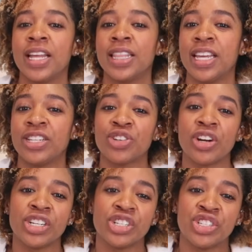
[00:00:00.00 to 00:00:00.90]
Things
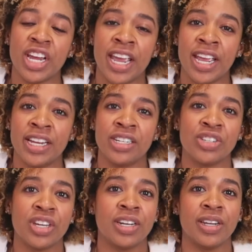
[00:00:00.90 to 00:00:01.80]
started to change,
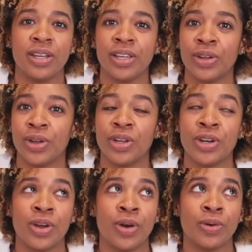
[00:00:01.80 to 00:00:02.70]
and you
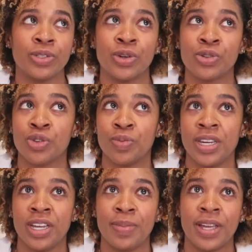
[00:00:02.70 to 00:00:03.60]
know, social
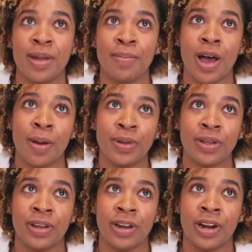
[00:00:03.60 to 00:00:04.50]
media became
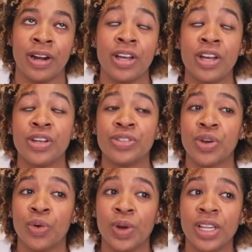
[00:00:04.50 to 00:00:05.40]
popular.
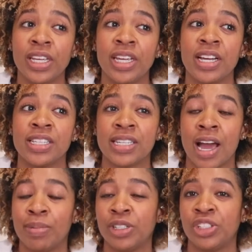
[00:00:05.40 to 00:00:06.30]
So really
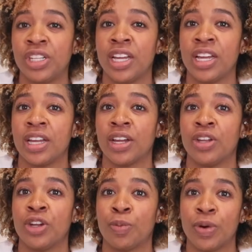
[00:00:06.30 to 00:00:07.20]

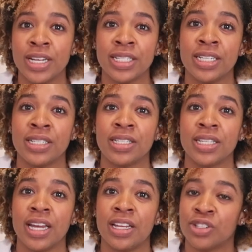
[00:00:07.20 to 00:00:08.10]
establishing your presence
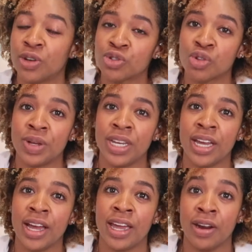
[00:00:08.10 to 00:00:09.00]
in social
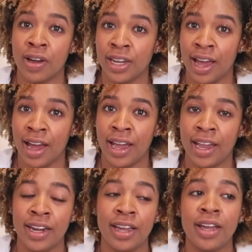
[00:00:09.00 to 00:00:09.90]
media and
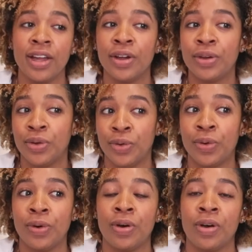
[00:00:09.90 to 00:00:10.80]
online,
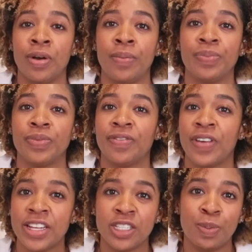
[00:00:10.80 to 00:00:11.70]
Google,
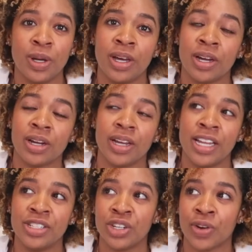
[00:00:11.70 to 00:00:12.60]
Facebook,
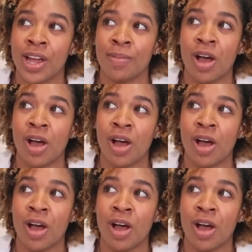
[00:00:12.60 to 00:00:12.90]
Instagram,